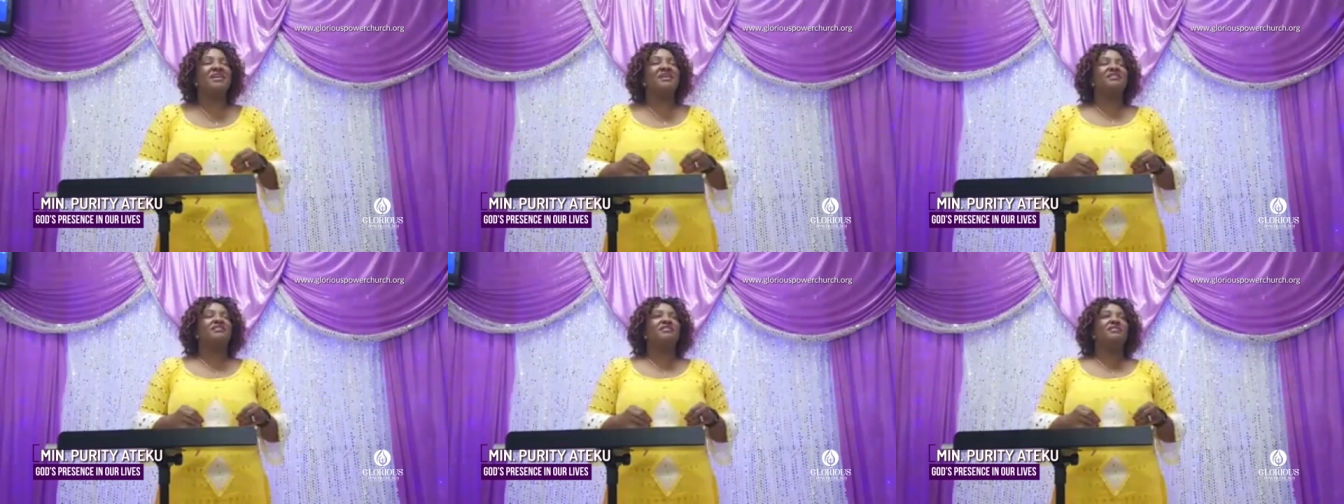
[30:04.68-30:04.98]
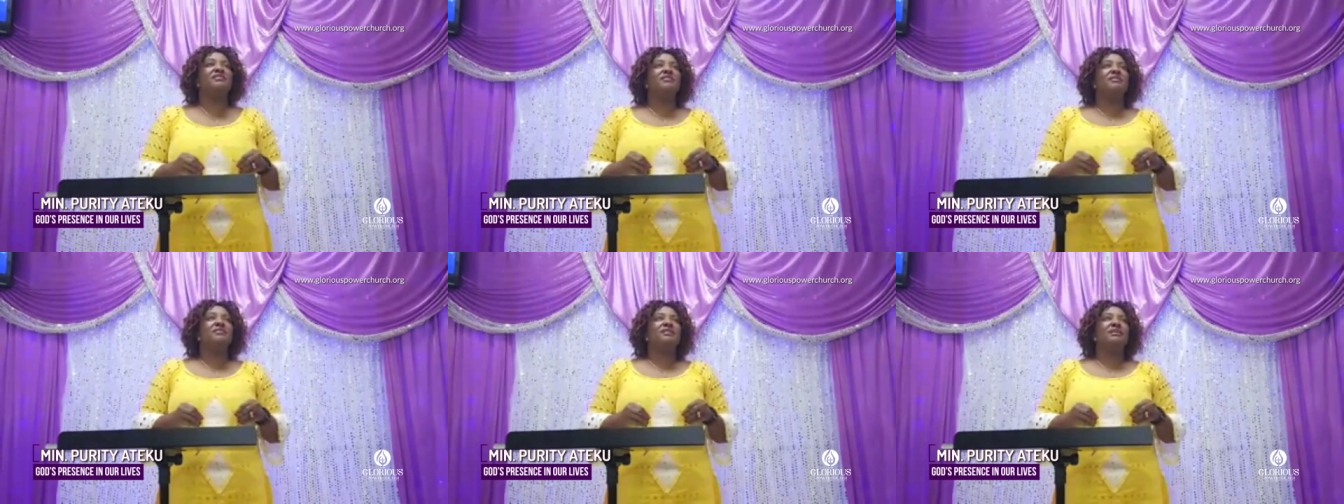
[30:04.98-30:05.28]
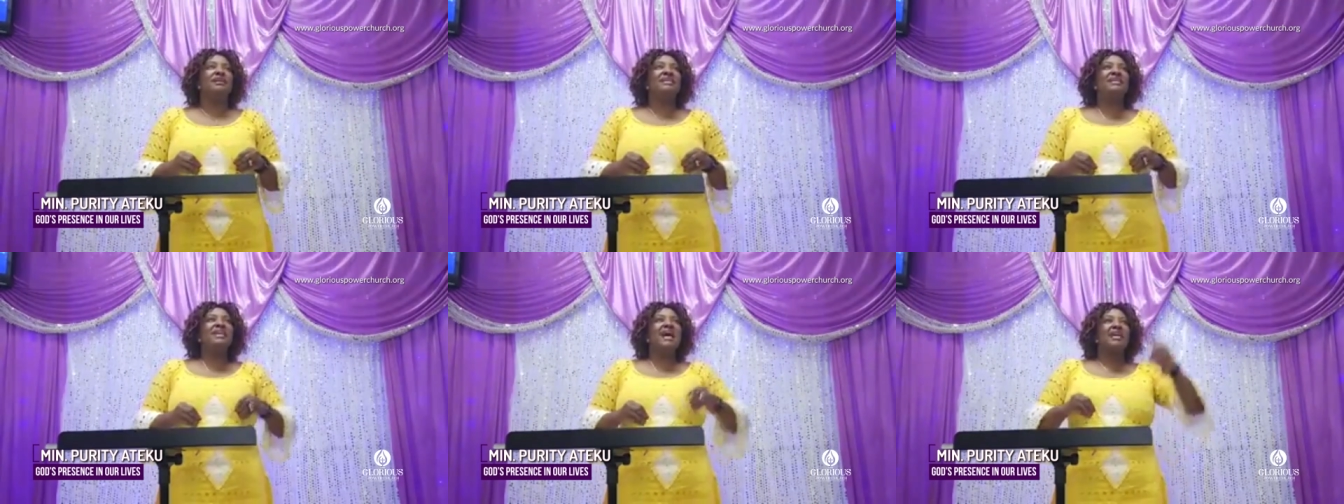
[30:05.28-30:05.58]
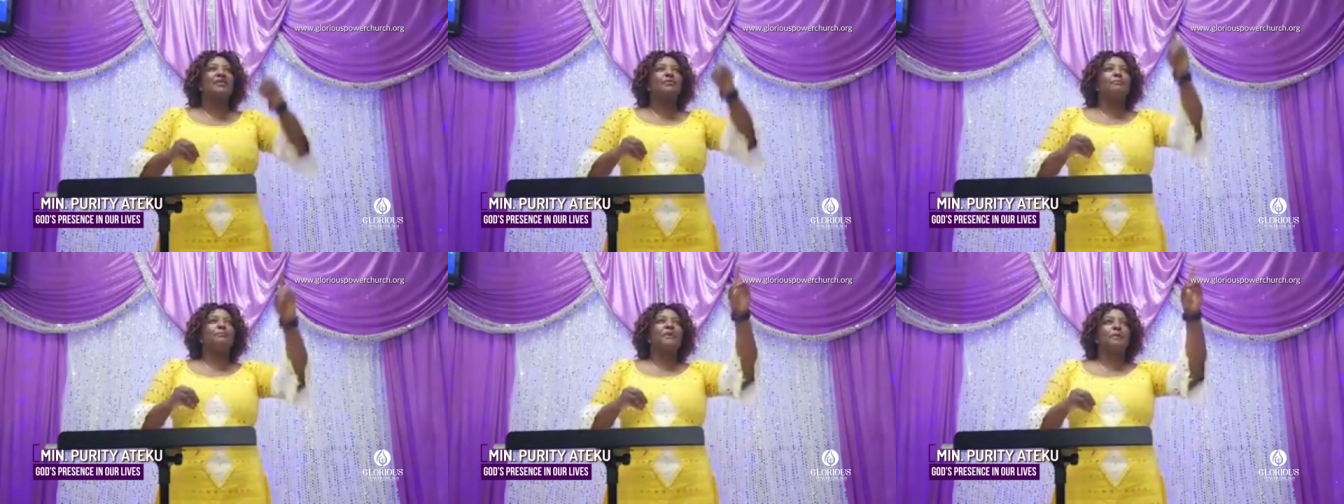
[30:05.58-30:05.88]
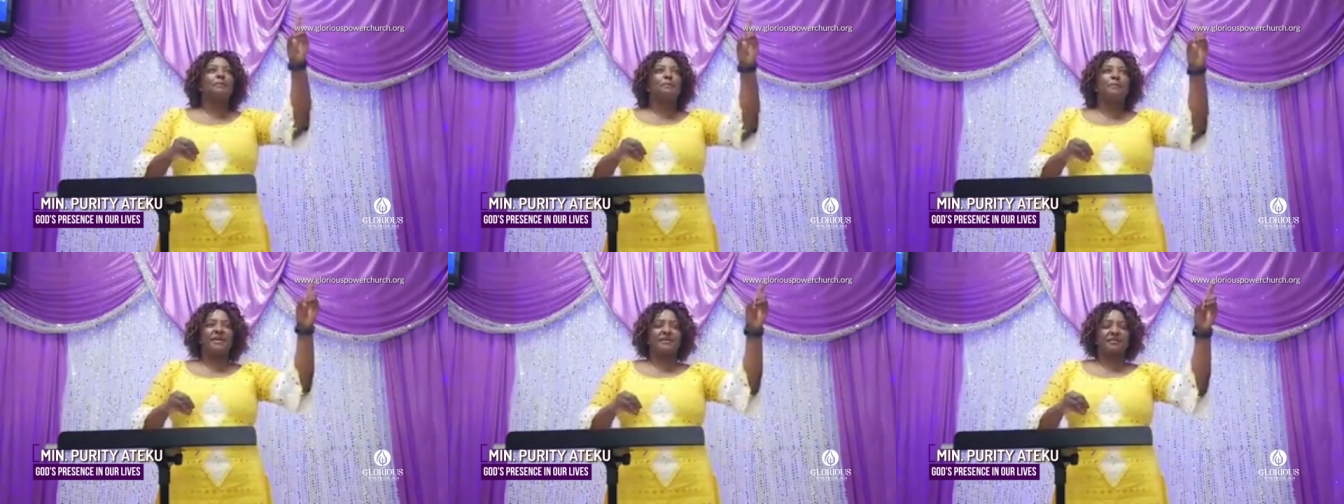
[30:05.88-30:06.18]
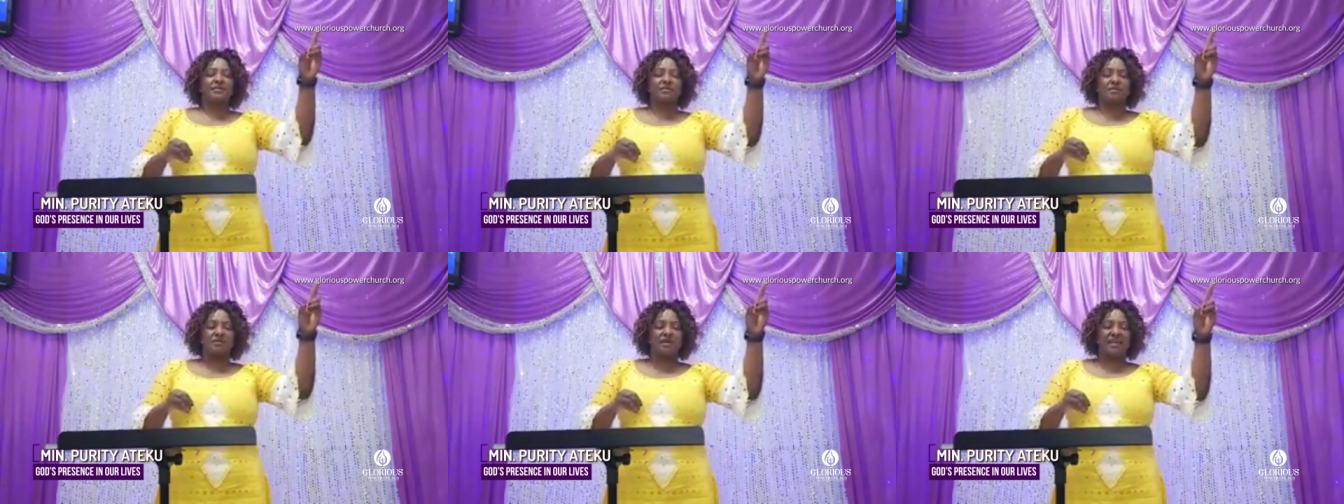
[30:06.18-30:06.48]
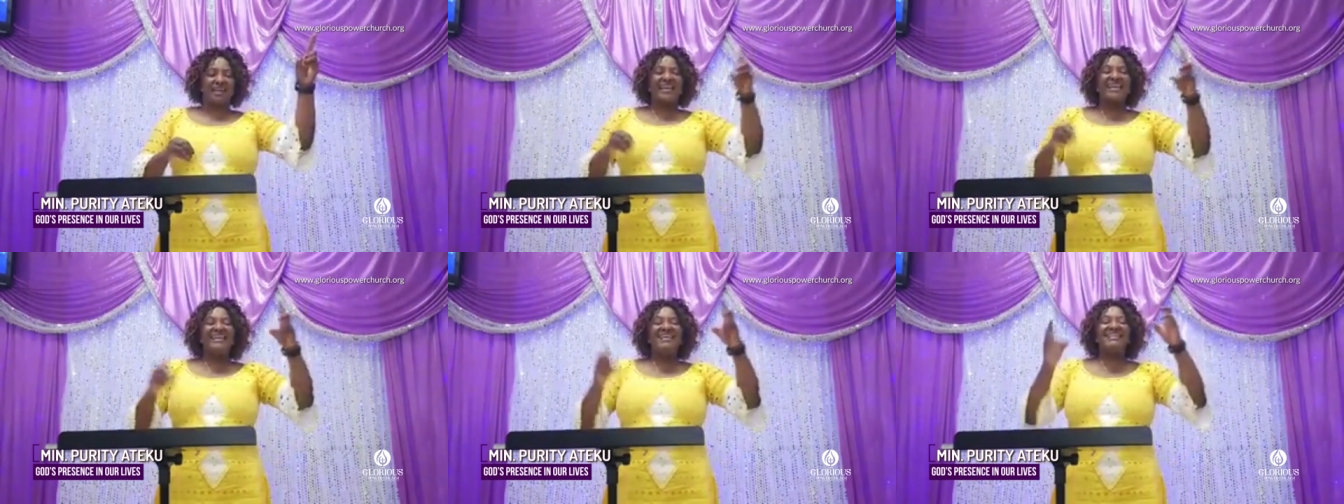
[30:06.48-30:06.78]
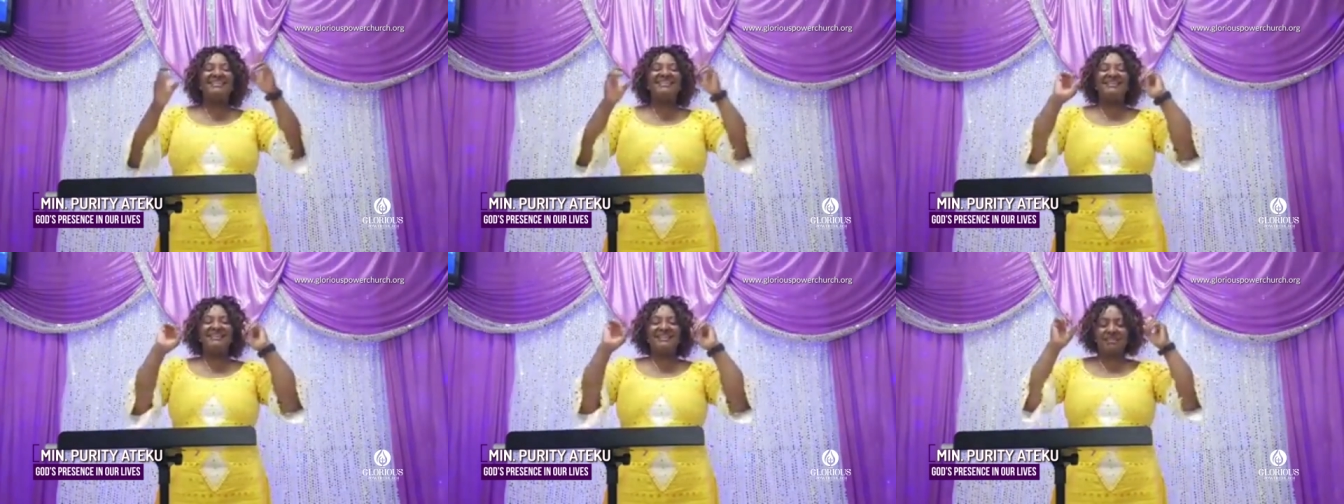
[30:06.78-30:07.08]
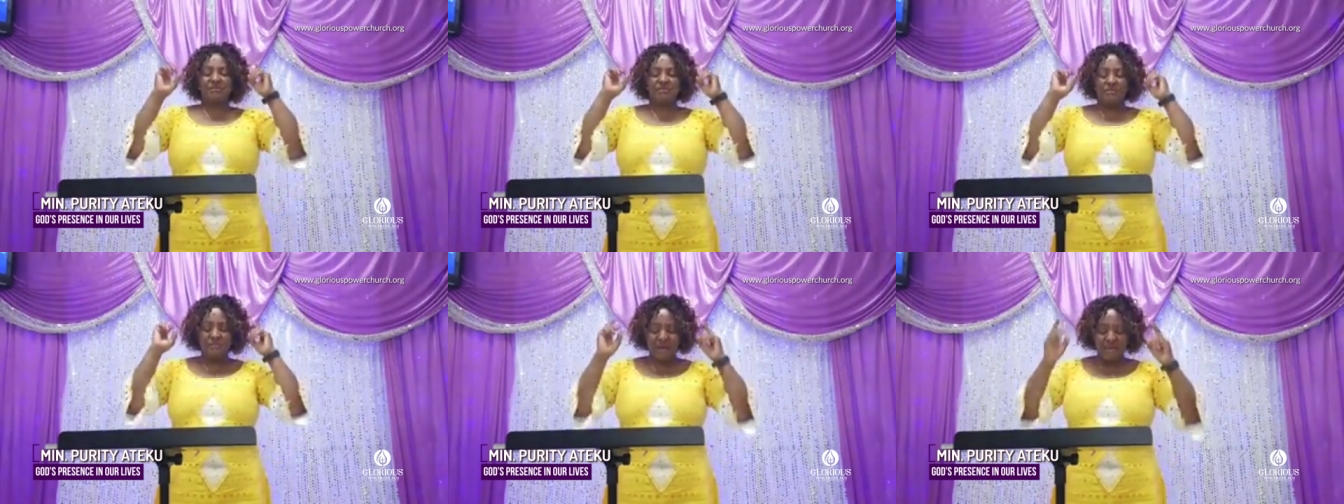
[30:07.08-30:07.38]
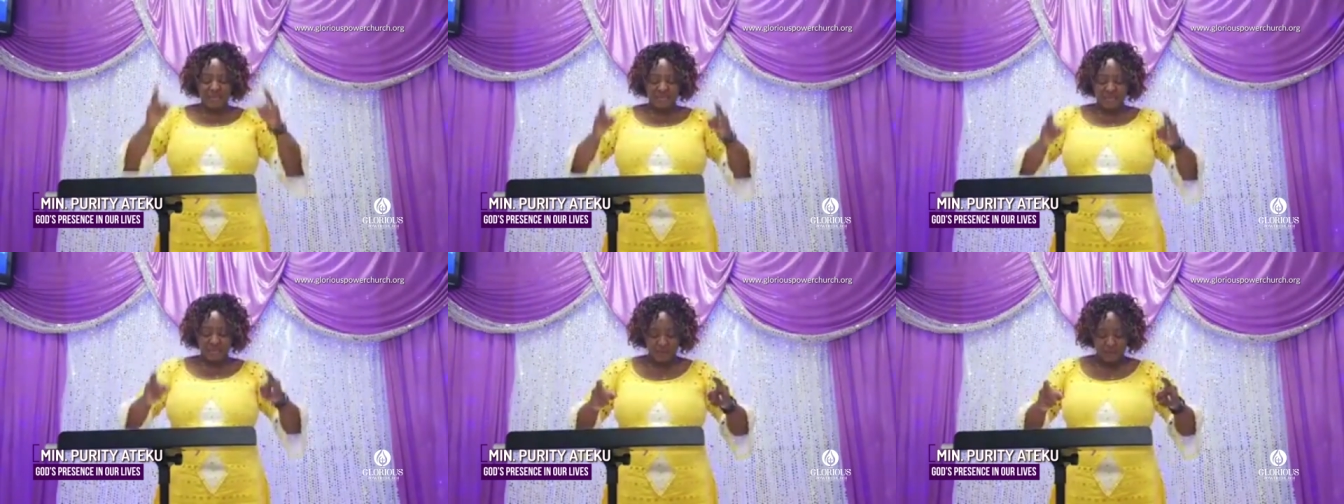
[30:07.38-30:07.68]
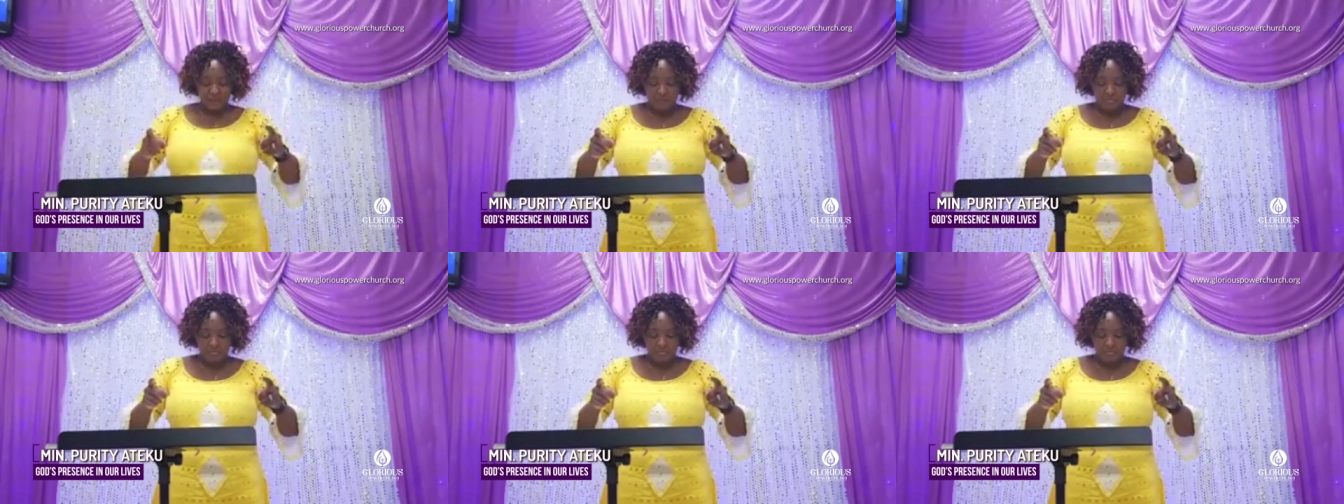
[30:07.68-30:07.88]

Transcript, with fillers: said he had purposed in his mind